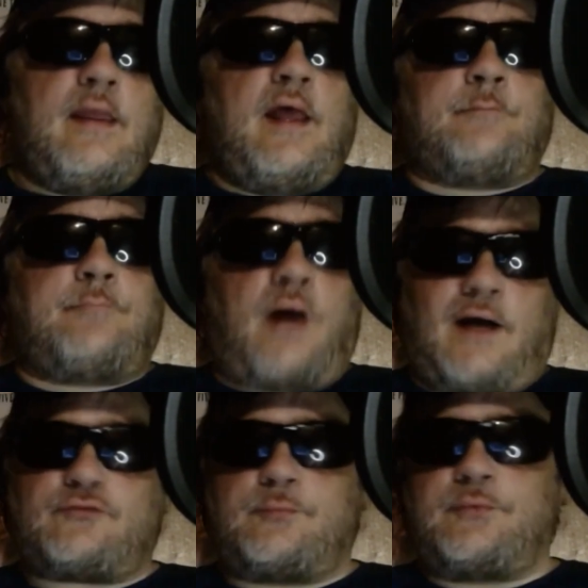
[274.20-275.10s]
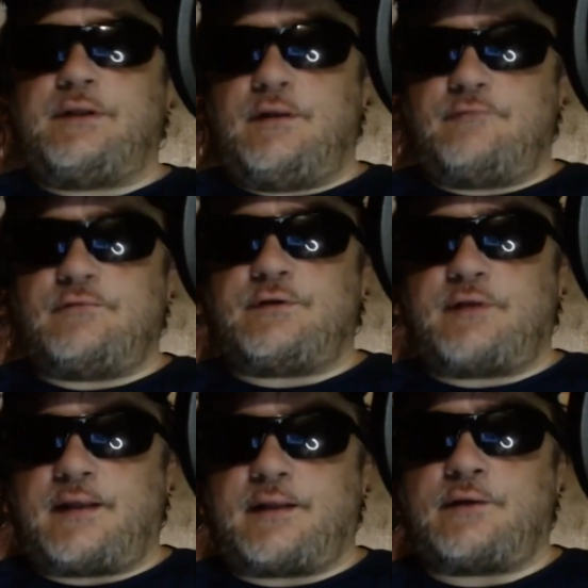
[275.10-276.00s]
and possibly even
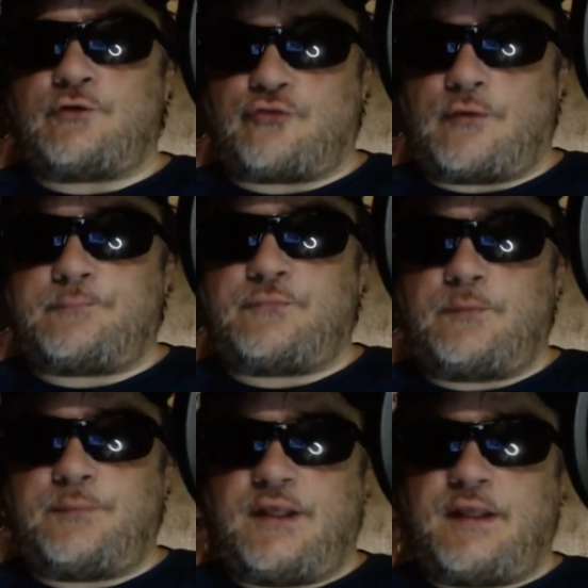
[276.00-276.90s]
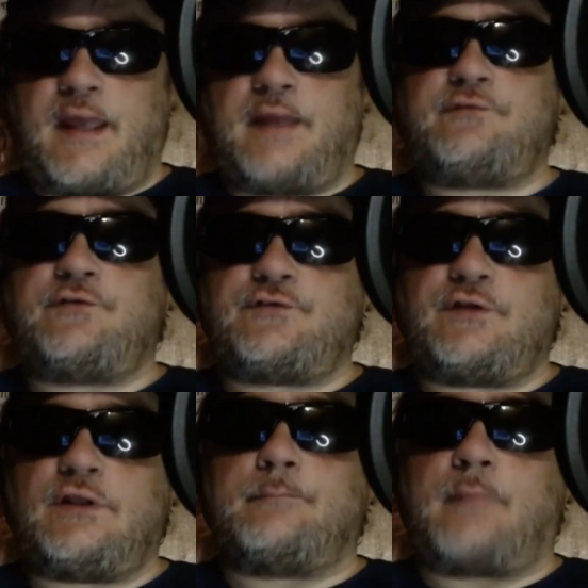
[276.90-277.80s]
taking a trip to PA to
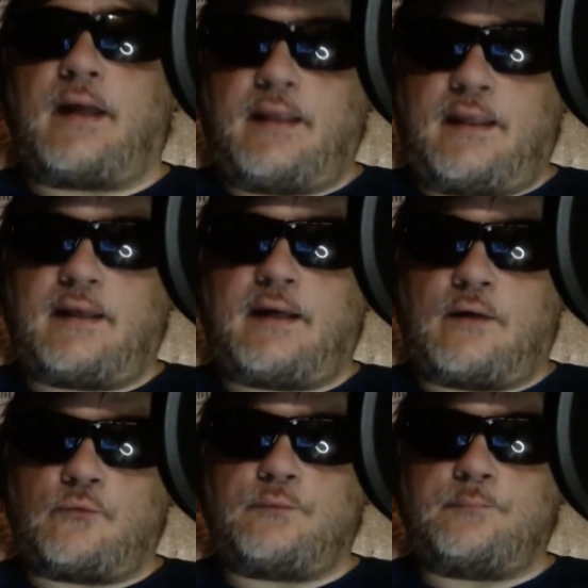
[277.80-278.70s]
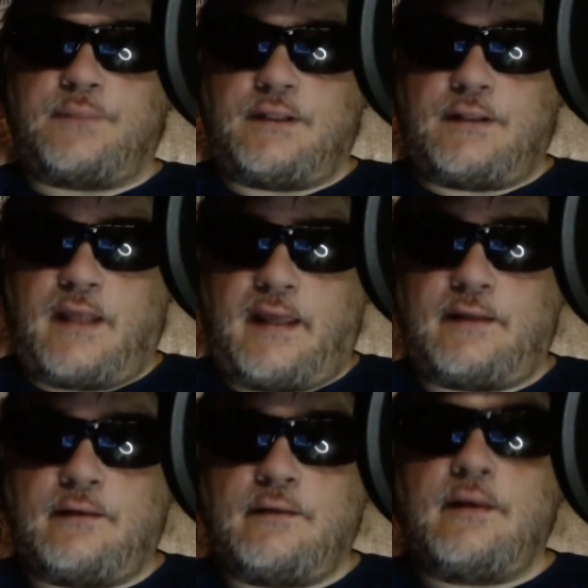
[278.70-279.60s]
see my aunt out in
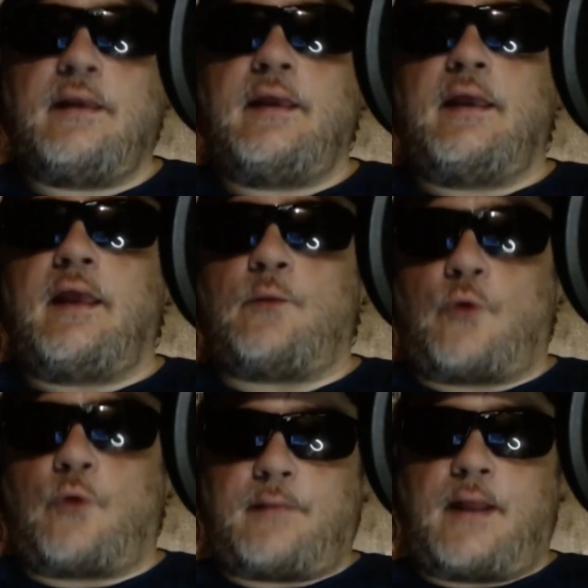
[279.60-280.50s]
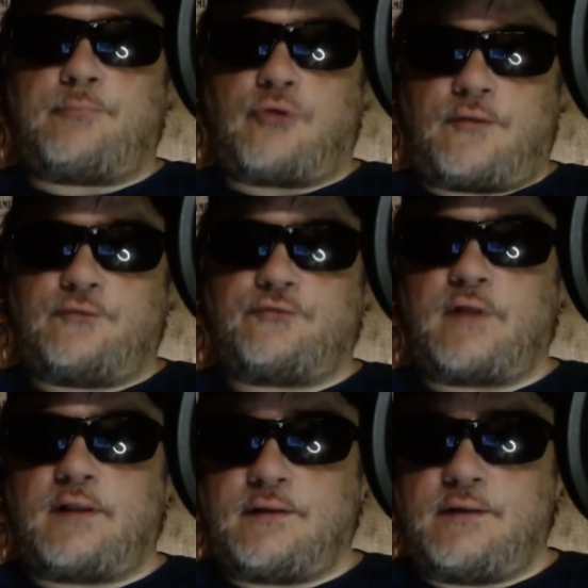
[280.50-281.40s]
PA and one of my brothers
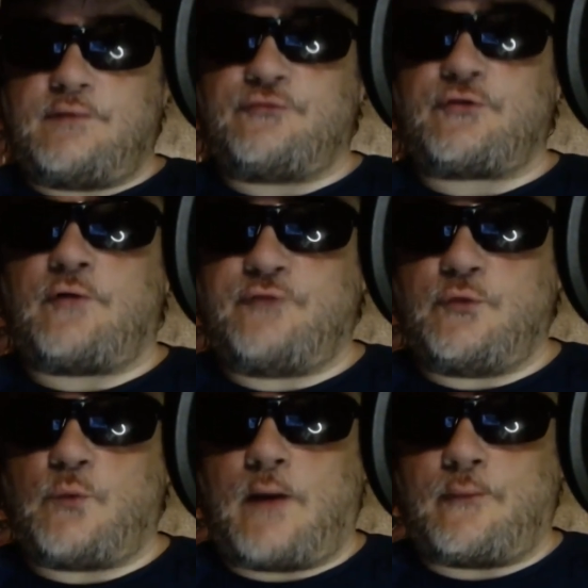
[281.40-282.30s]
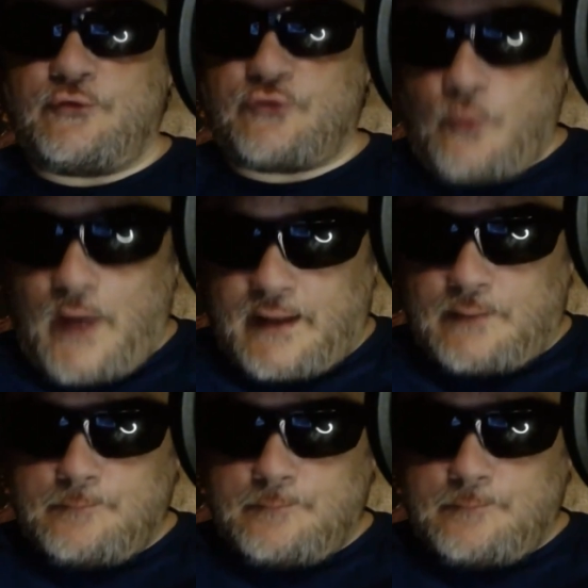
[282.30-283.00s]
that lives a few hours away.